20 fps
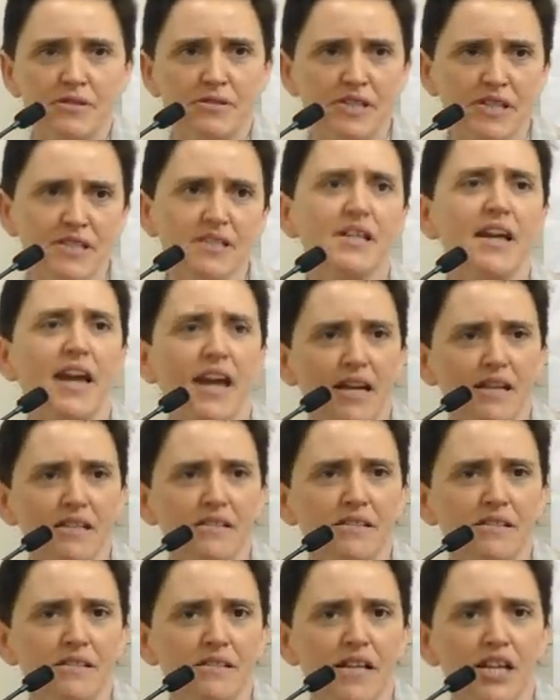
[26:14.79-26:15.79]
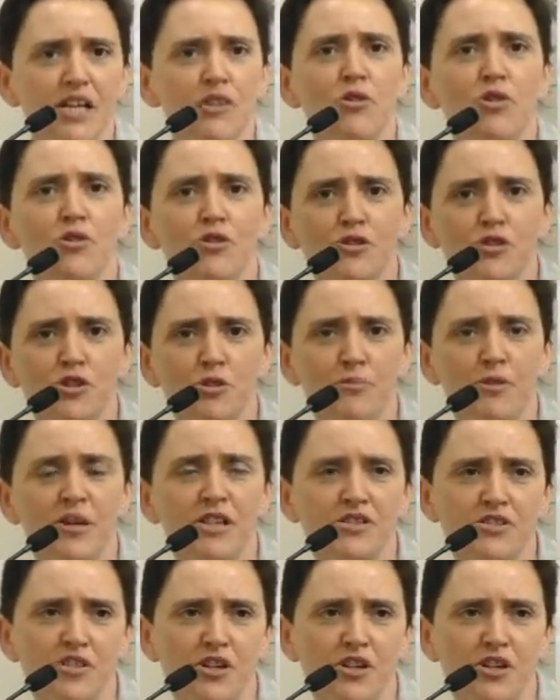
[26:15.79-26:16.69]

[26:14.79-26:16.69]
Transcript: this case in order to bring